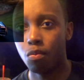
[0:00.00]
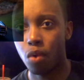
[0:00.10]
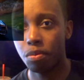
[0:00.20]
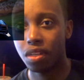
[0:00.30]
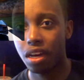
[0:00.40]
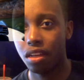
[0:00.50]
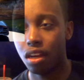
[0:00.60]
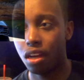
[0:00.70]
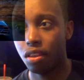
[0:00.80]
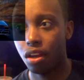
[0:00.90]
website,
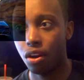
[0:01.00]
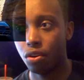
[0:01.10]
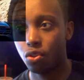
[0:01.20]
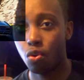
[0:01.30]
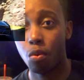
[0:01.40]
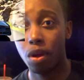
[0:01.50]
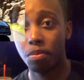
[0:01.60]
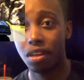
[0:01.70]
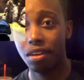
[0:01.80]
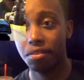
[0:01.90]
their store
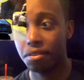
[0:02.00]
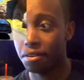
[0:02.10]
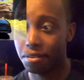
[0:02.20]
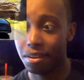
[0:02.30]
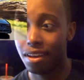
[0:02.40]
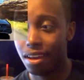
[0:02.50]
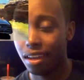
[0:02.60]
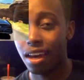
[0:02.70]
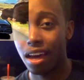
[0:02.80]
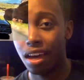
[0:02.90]
website. So
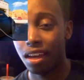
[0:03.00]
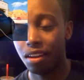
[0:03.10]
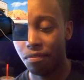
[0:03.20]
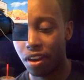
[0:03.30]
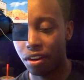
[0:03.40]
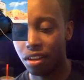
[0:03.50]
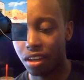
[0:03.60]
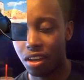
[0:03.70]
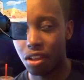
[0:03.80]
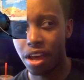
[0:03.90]
got very
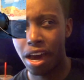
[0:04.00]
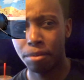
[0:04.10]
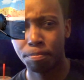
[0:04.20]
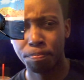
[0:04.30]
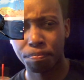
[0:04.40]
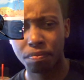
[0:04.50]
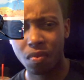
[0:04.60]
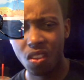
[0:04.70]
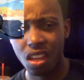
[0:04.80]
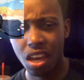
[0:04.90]
lucky on that.
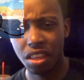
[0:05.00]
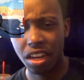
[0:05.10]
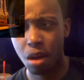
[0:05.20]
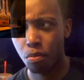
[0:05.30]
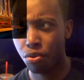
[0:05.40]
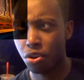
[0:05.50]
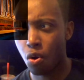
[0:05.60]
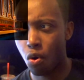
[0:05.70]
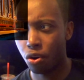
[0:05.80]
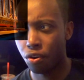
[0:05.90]
And then I'm
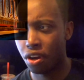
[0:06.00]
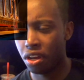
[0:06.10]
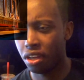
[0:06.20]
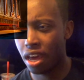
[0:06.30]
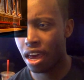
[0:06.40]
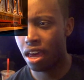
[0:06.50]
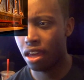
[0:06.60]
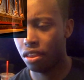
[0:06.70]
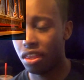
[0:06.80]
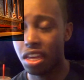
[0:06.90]
pre-ordering
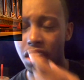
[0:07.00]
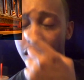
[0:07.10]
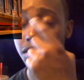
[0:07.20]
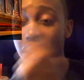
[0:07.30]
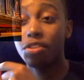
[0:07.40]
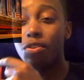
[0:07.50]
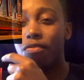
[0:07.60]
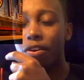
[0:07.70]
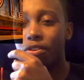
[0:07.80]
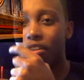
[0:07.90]
the digital
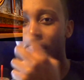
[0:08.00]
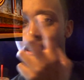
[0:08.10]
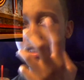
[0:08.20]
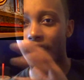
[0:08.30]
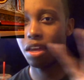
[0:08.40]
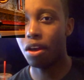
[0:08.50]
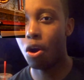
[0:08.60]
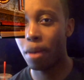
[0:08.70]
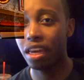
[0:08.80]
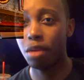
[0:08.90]
version because
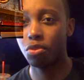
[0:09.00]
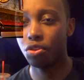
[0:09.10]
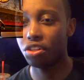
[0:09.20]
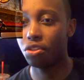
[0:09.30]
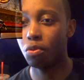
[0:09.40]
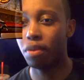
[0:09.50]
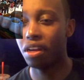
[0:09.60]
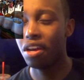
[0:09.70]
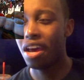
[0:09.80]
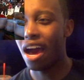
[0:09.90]
all my games are digital,
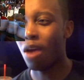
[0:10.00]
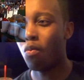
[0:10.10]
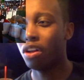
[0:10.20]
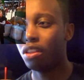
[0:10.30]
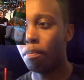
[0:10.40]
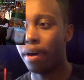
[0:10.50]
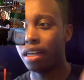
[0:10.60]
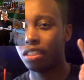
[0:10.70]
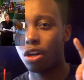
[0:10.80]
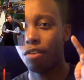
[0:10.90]
but I want the
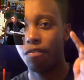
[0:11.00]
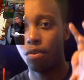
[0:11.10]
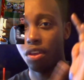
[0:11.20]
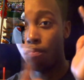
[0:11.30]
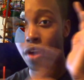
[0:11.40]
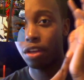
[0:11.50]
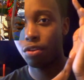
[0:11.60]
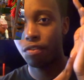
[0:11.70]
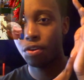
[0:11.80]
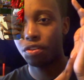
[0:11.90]
box art for the
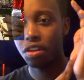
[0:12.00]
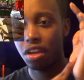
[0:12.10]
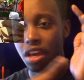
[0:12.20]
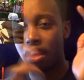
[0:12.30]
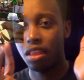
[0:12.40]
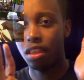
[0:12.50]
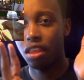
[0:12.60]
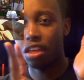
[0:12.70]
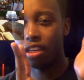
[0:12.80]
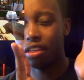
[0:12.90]
regular version, and
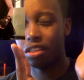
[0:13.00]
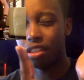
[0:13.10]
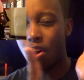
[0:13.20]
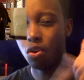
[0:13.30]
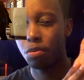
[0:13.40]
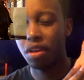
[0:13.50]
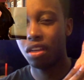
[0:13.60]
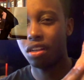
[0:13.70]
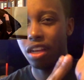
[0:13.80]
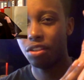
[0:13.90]
the
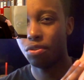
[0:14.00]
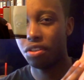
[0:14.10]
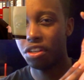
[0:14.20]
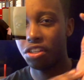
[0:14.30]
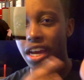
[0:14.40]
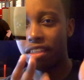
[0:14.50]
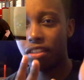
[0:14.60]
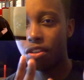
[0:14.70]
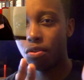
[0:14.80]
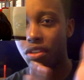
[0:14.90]
Ultimate Collector's Edition has
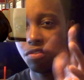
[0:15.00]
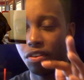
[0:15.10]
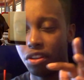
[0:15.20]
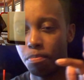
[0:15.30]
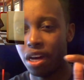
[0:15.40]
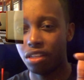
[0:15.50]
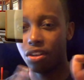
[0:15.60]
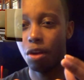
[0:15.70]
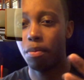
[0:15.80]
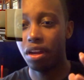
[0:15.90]
its own different box
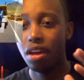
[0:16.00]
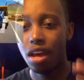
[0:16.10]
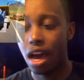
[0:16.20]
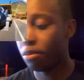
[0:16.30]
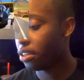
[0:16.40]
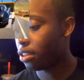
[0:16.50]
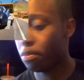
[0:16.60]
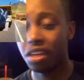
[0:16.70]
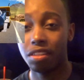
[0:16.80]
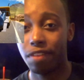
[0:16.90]
art. But I'm just the
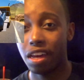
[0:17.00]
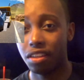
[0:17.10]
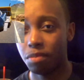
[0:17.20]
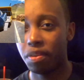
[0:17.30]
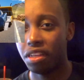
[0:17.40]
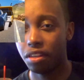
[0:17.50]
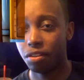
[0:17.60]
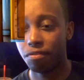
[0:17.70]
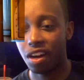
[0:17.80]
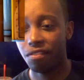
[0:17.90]
biggest fan of this
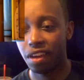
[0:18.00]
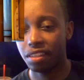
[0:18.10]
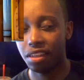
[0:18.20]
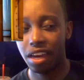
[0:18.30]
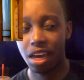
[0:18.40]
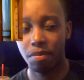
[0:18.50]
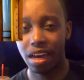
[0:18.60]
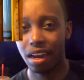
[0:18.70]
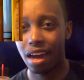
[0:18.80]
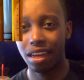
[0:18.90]
particular Final Fantasy game
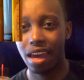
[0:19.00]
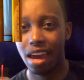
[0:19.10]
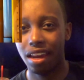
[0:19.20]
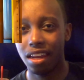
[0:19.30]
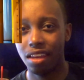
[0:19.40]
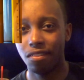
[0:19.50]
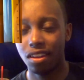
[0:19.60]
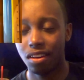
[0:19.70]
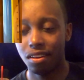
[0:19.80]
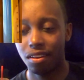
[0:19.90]
that I can't even